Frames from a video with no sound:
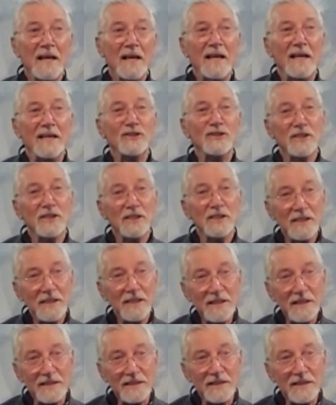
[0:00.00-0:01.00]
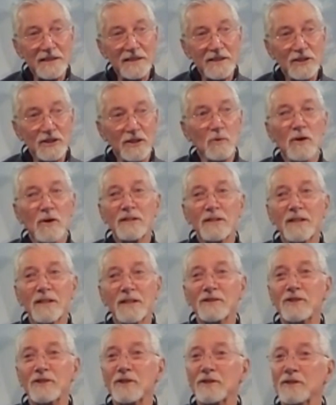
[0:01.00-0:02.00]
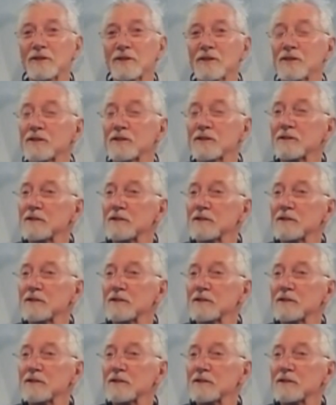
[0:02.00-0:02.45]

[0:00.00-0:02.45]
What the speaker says: And she did. She walked until